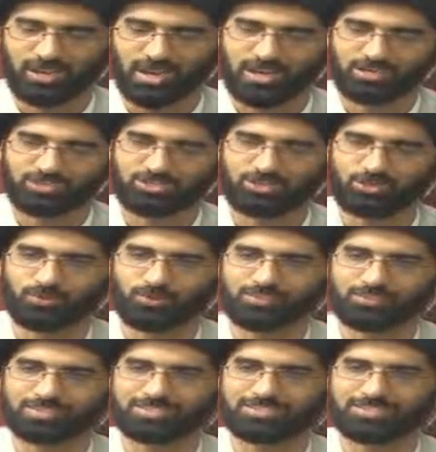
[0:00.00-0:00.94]
And she
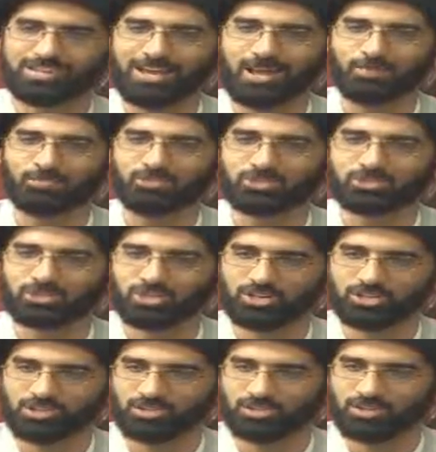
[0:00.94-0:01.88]
was
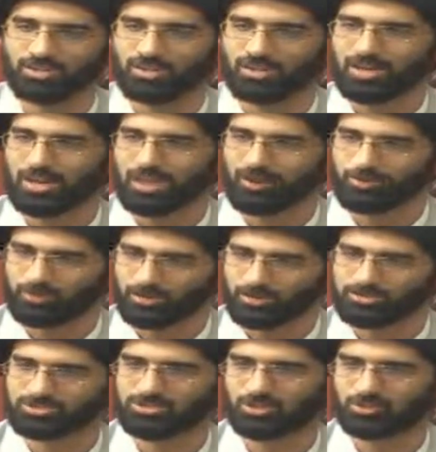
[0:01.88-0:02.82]
establishing a
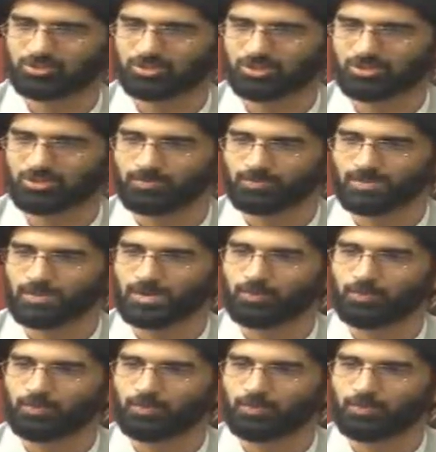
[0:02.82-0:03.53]
principle